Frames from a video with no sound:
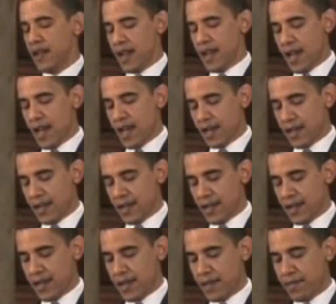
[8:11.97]
not
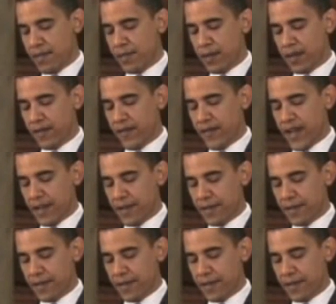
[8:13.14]
a people of faith.